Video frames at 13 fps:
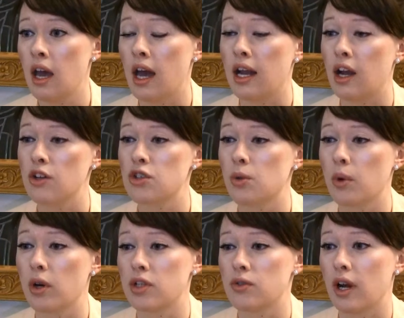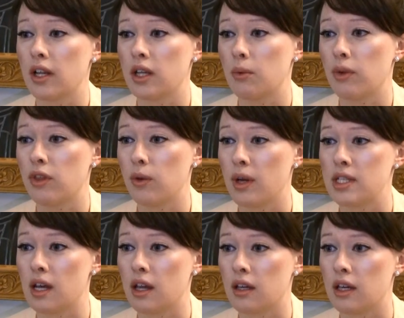And I also work directly with UN
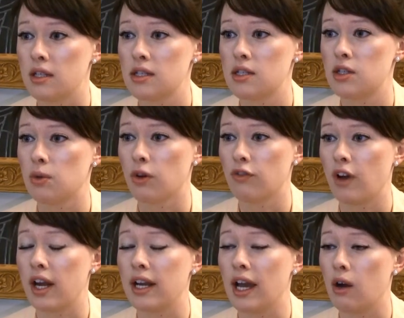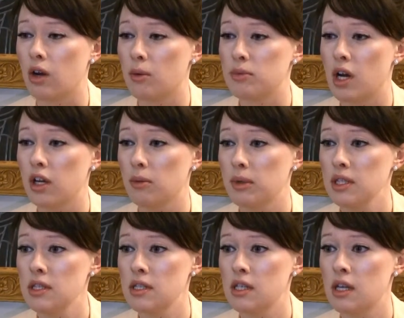delegates to refine outcome
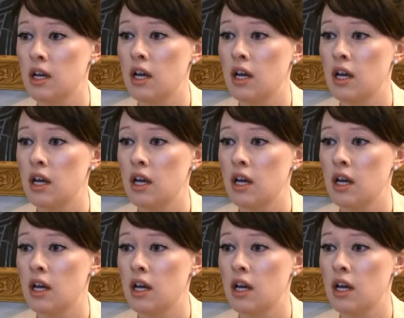documents